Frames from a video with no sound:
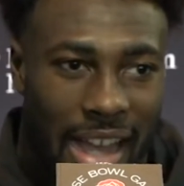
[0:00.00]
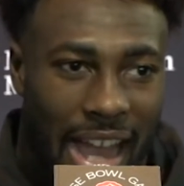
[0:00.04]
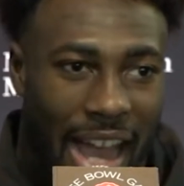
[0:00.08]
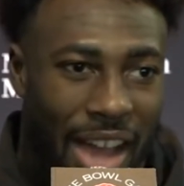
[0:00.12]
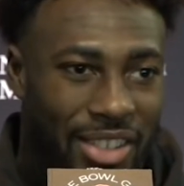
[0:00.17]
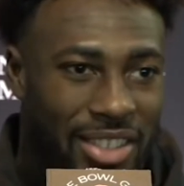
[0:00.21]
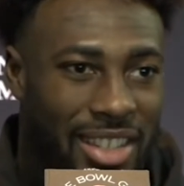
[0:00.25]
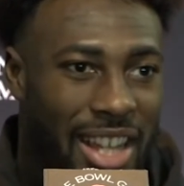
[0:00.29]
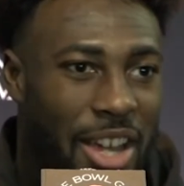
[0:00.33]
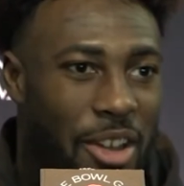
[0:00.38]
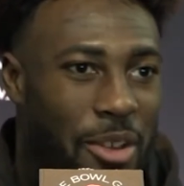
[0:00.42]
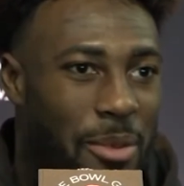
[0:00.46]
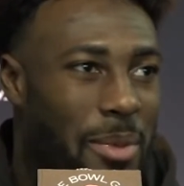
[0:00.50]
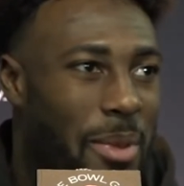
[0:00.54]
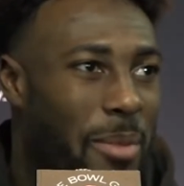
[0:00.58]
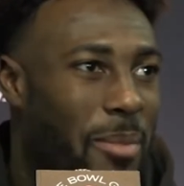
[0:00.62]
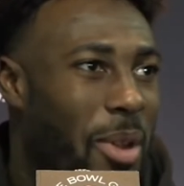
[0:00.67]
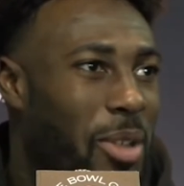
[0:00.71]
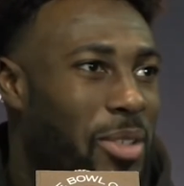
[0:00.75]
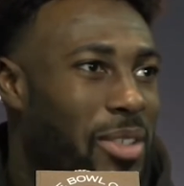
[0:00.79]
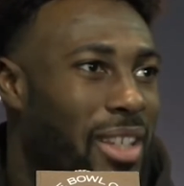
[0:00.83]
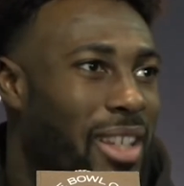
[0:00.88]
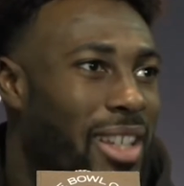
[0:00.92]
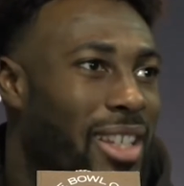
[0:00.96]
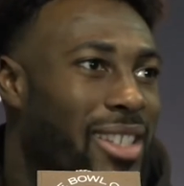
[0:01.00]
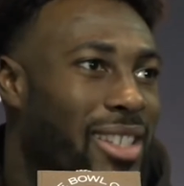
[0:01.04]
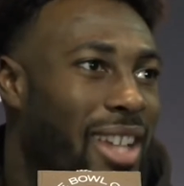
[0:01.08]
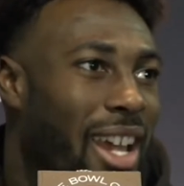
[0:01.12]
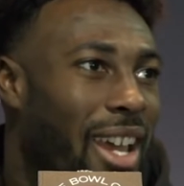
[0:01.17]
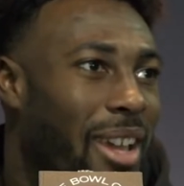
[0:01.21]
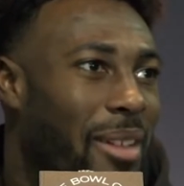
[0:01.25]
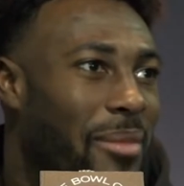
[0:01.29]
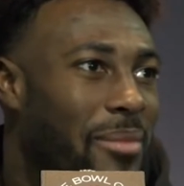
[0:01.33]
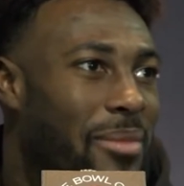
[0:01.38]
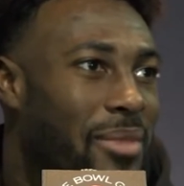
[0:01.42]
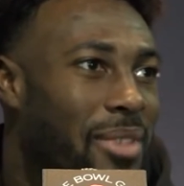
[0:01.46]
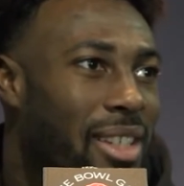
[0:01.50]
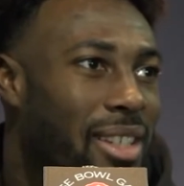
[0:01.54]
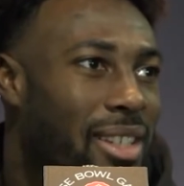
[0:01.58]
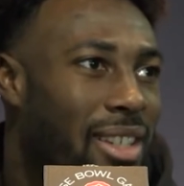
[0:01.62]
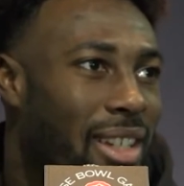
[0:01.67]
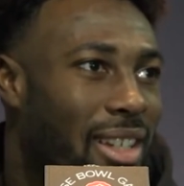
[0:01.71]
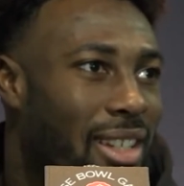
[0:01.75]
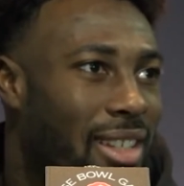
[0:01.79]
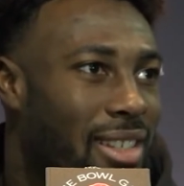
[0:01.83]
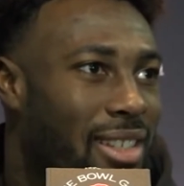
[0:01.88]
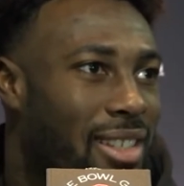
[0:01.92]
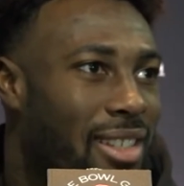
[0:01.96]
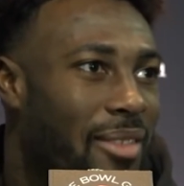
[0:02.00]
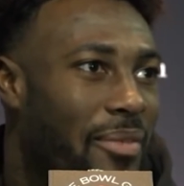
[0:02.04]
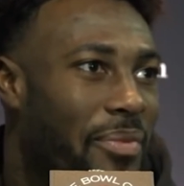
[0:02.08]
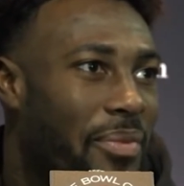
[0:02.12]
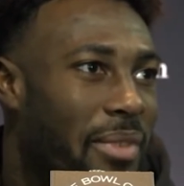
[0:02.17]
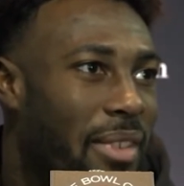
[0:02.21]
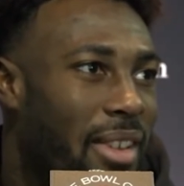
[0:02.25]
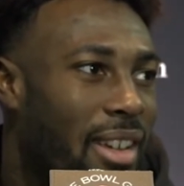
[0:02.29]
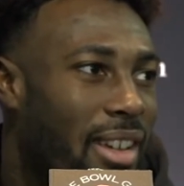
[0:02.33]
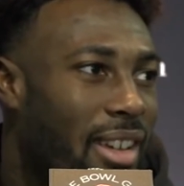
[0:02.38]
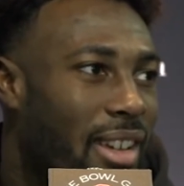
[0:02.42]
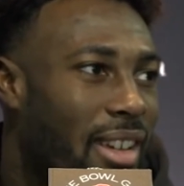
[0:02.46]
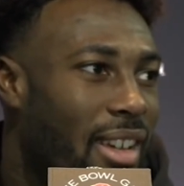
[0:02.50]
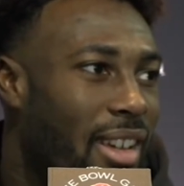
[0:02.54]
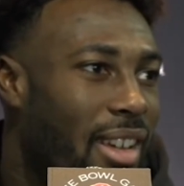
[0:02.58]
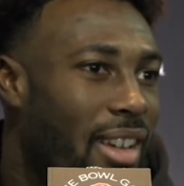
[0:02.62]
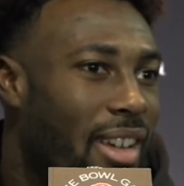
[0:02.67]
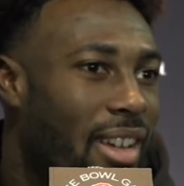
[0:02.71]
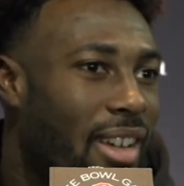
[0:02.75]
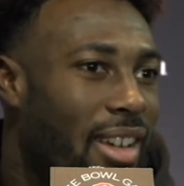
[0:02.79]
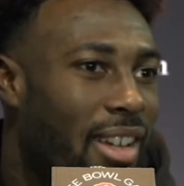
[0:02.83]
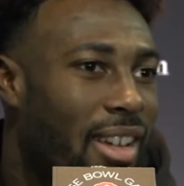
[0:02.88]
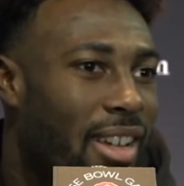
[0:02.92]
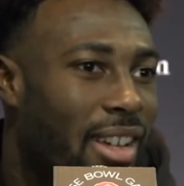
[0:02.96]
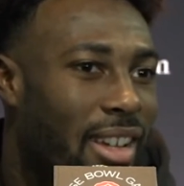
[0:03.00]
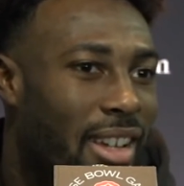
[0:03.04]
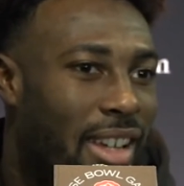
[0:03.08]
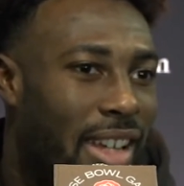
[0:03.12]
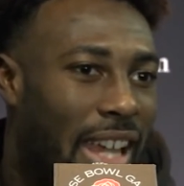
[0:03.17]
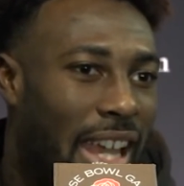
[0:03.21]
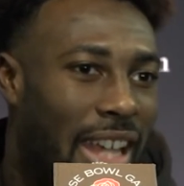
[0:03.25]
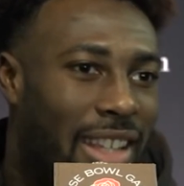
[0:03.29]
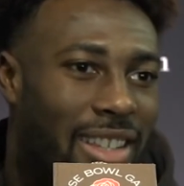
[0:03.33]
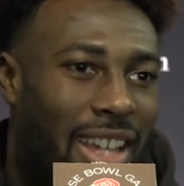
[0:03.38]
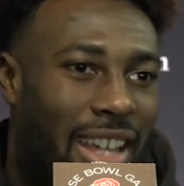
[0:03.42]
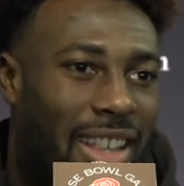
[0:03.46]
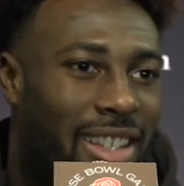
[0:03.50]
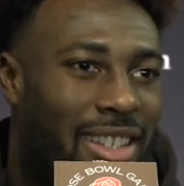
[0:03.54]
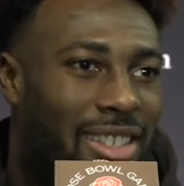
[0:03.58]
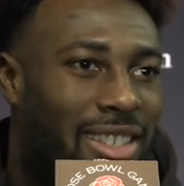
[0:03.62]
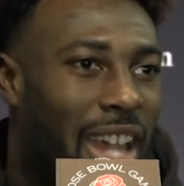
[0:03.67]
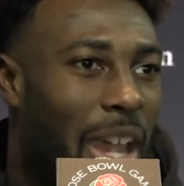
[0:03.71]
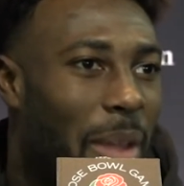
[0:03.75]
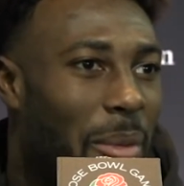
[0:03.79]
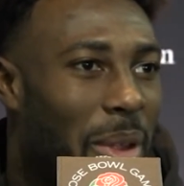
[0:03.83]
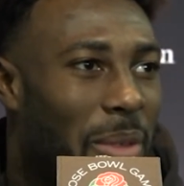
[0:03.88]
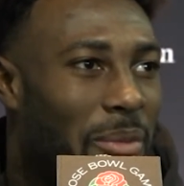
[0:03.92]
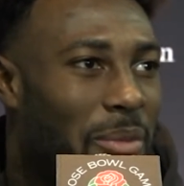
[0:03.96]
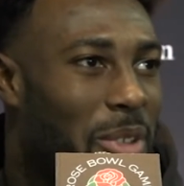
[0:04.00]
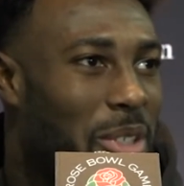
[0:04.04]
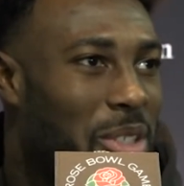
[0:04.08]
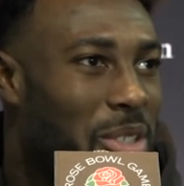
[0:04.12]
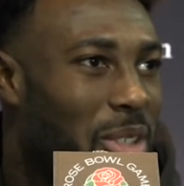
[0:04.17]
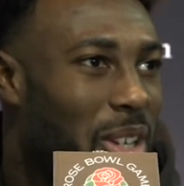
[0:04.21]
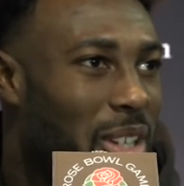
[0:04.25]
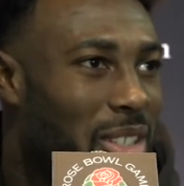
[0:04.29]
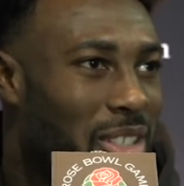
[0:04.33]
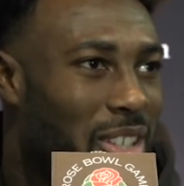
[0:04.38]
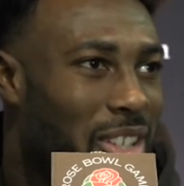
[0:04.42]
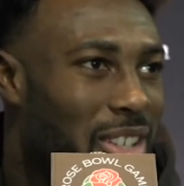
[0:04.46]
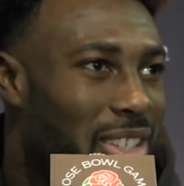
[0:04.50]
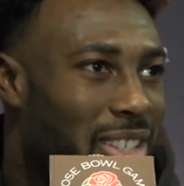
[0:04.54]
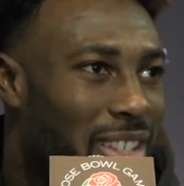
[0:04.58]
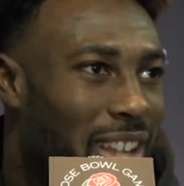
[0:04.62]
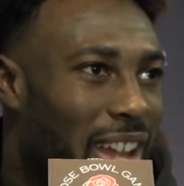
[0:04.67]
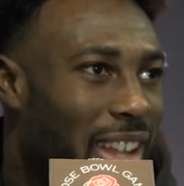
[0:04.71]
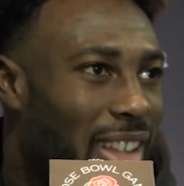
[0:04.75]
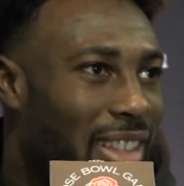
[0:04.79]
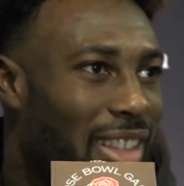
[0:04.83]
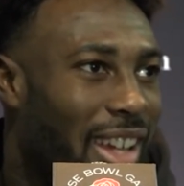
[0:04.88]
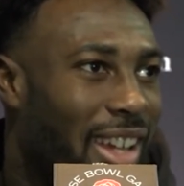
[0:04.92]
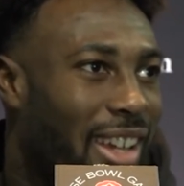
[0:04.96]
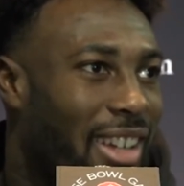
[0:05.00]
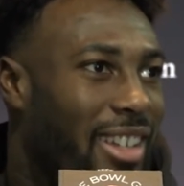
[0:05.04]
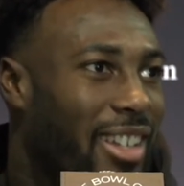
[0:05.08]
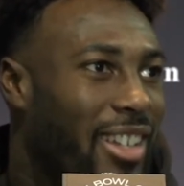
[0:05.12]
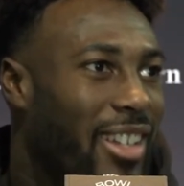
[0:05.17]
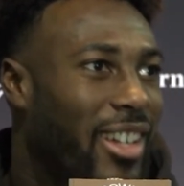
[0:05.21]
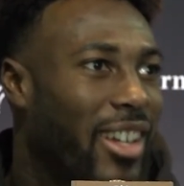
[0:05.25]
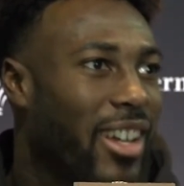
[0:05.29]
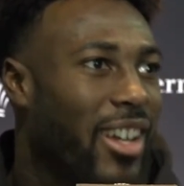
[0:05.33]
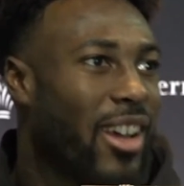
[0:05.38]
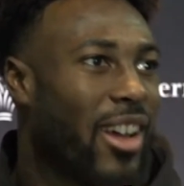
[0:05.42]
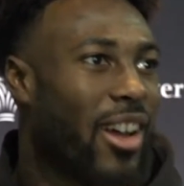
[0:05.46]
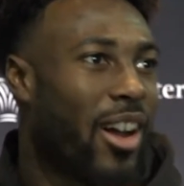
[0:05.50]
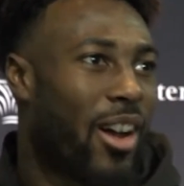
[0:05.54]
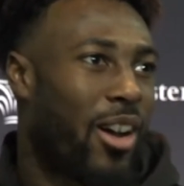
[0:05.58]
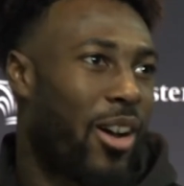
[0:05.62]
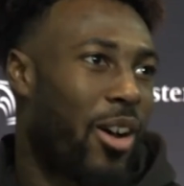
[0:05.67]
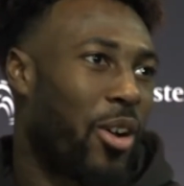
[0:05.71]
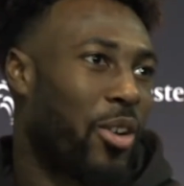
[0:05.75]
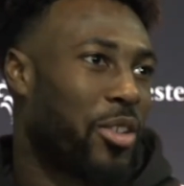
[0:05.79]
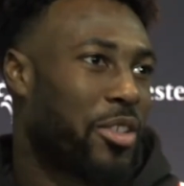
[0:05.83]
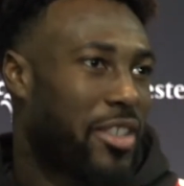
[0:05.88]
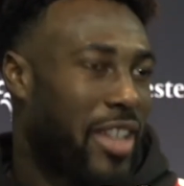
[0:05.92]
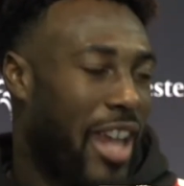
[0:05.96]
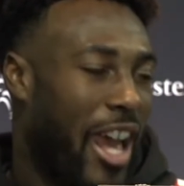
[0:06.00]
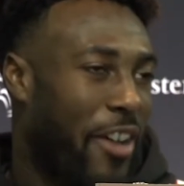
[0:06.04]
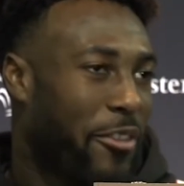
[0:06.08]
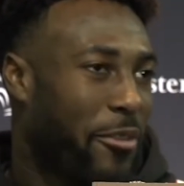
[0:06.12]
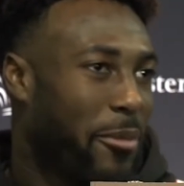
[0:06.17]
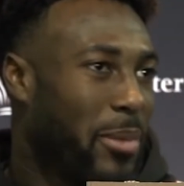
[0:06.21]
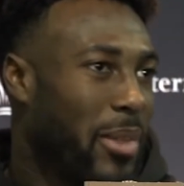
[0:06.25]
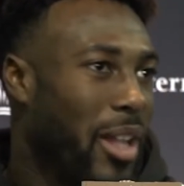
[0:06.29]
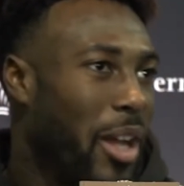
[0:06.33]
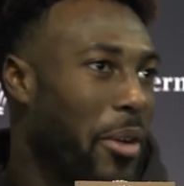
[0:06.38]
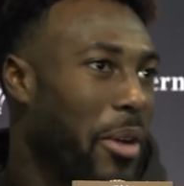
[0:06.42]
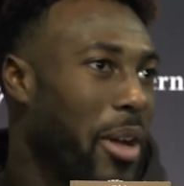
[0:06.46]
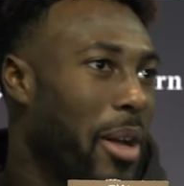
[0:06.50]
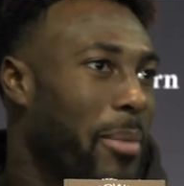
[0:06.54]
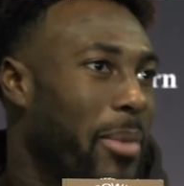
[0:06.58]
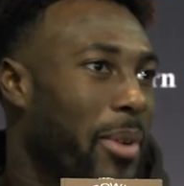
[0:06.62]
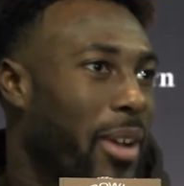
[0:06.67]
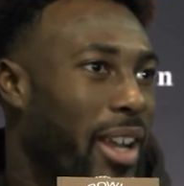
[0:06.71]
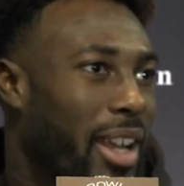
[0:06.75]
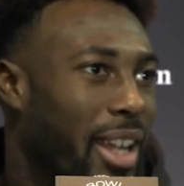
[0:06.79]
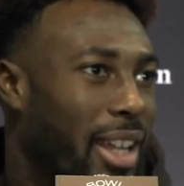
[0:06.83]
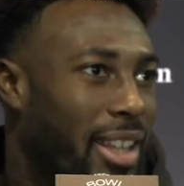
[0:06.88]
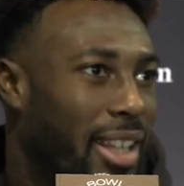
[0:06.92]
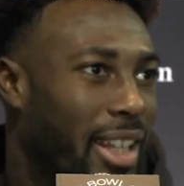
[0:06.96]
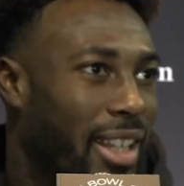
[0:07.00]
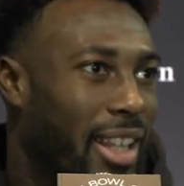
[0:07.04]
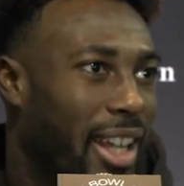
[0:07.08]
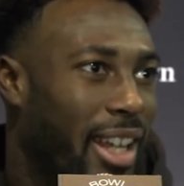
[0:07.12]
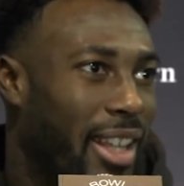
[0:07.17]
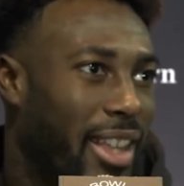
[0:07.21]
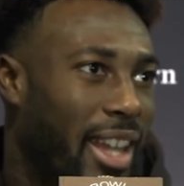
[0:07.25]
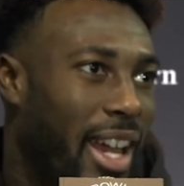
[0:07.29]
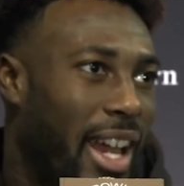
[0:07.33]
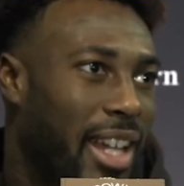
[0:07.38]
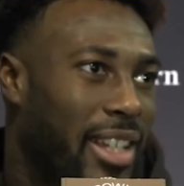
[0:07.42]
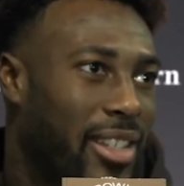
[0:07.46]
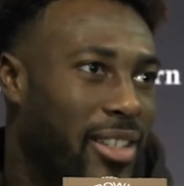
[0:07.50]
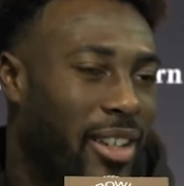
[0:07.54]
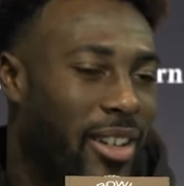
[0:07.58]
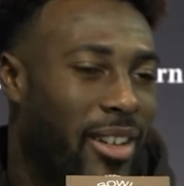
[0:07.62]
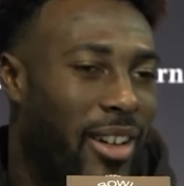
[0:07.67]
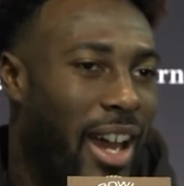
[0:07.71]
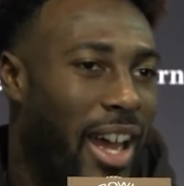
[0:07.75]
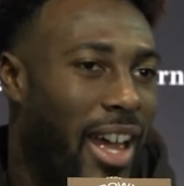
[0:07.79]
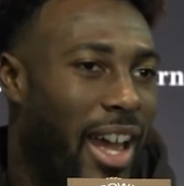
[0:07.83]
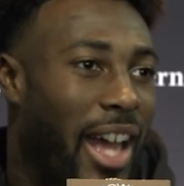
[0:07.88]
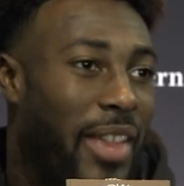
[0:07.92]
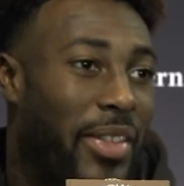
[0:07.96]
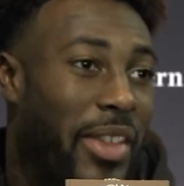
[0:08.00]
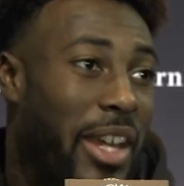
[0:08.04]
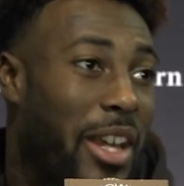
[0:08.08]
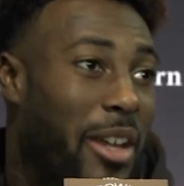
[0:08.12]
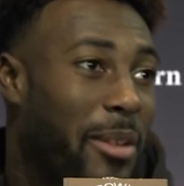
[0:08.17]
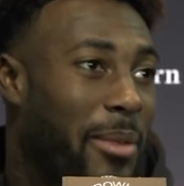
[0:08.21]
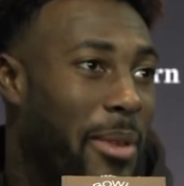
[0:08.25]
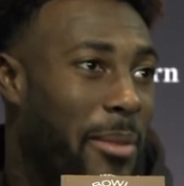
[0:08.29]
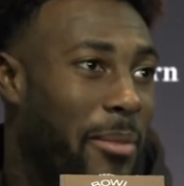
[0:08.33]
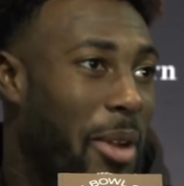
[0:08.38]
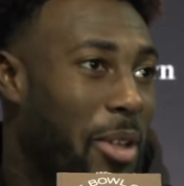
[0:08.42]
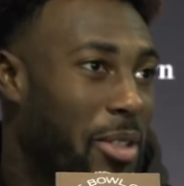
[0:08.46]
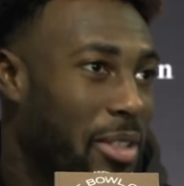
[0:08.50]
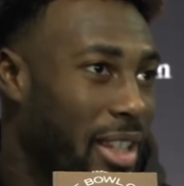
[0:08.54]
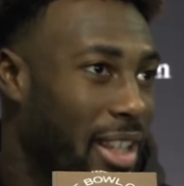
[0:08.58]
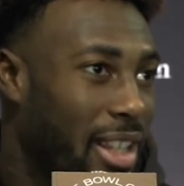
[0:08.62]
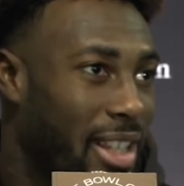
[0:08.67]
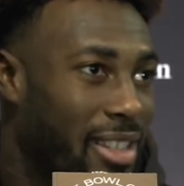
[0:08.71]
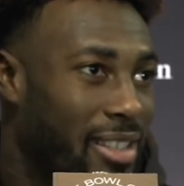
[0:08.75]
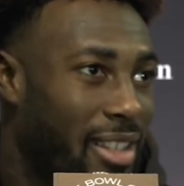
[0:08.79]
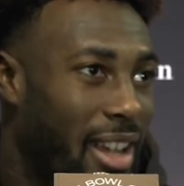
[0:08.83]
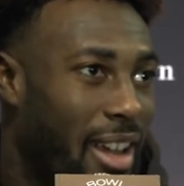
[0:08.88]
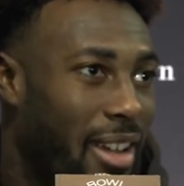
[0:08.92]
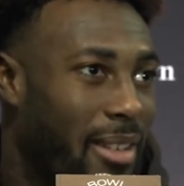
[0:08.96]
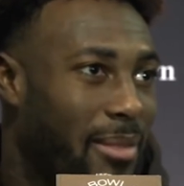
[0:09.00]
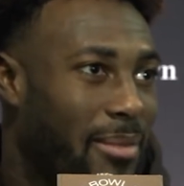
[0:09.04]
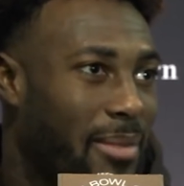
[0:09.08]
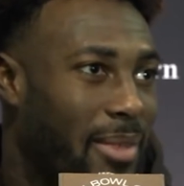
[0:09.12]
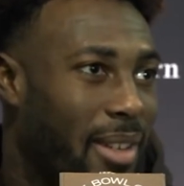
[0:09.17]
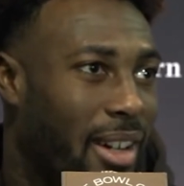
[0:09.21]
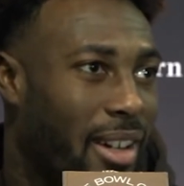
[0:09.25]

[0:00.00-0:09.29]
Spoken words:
I'll say it would be mostly the same, just because it's like the same infrastructure. It's not like a whole staff blow up or anything like that. So I think it'll be mostly the same.